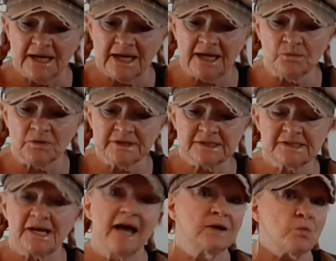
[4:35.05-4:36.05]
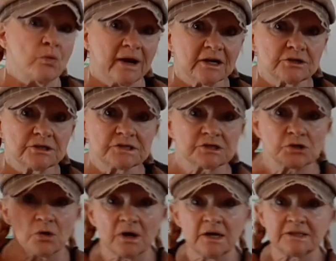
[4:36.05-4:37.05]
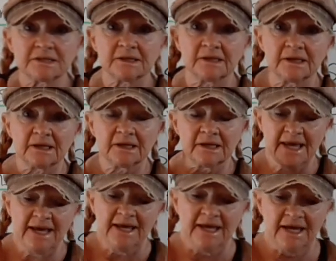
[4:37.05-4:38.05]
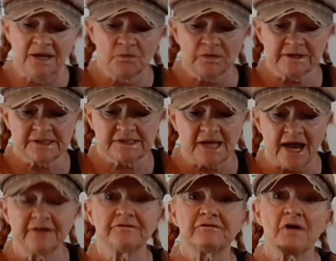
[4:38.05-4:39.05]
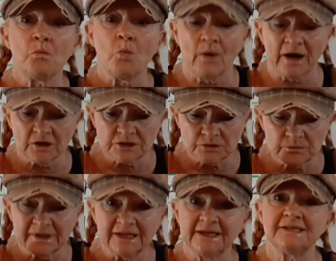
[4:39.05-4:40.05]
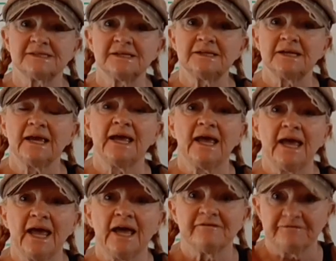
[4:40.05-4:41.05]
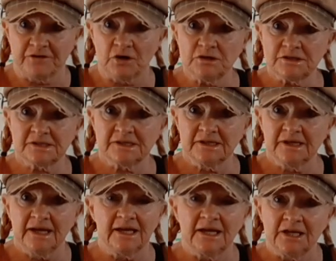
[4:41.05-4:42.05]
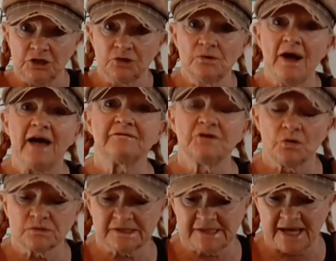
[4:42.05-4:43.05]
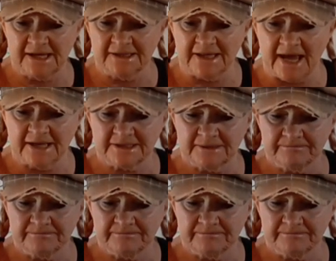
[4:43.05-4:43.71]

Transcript: It will decide where to store it. It will decide from where to release it. First, you have no say in that.